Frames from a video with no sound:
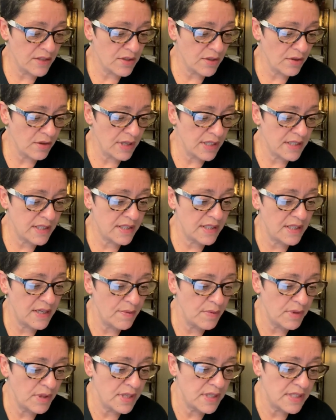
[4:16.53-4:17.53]
So let's see
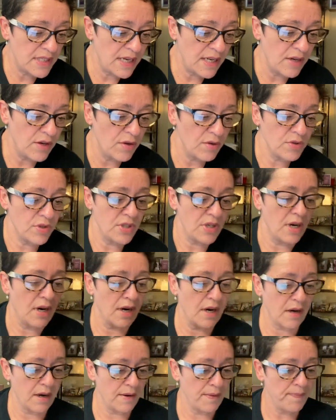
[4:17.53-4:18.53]
what the scent notes
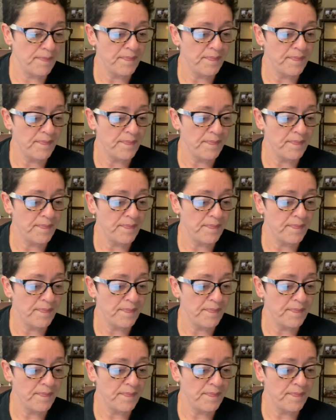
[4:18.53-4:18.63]
are.